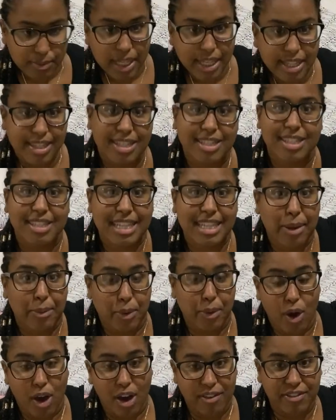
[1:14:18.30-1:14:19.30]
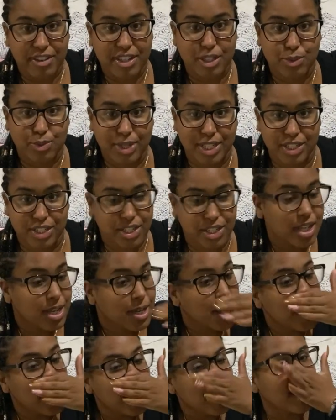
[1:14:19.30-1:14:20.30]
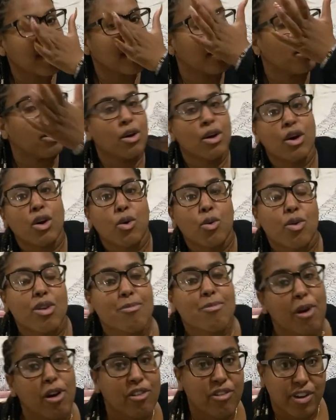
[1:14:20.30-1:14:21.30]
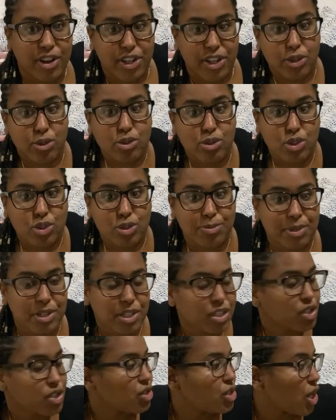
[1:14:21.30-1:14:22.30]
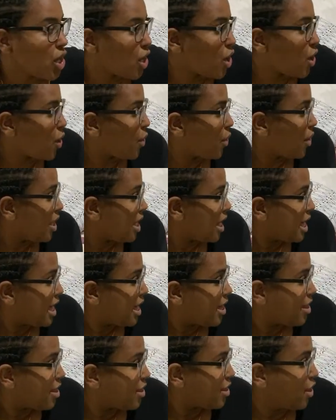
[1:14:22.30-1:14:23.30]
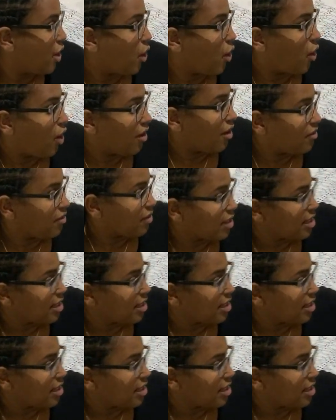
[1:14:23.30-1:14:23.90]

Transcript: This is our office, which, we both are YouTubers, so the office